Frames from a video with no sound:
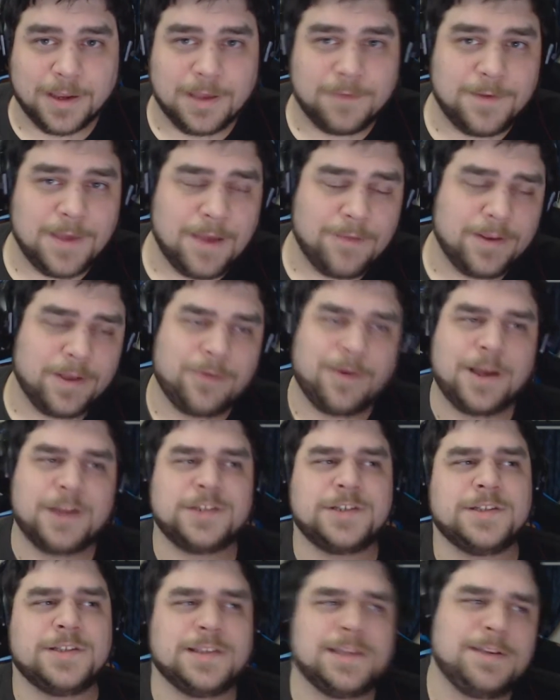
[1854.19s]
If you have any
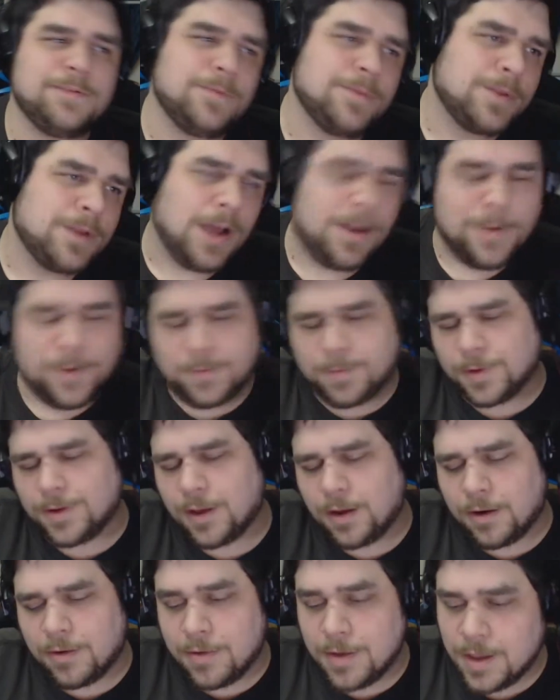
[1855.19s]
questions, leave them in the comments
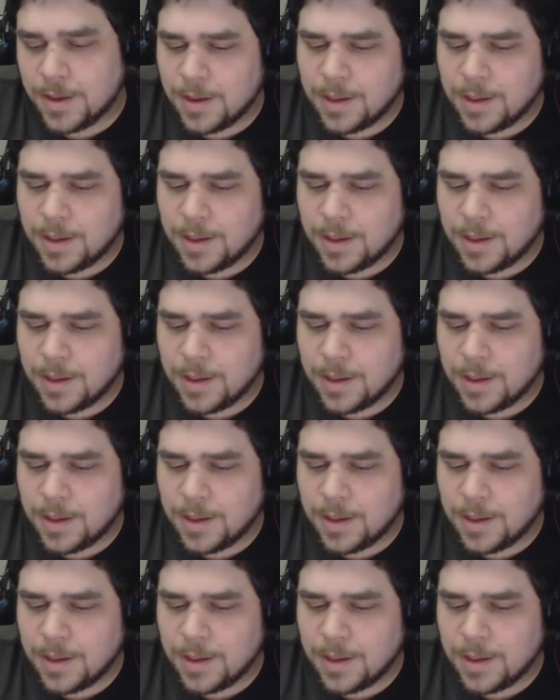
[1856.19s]
below.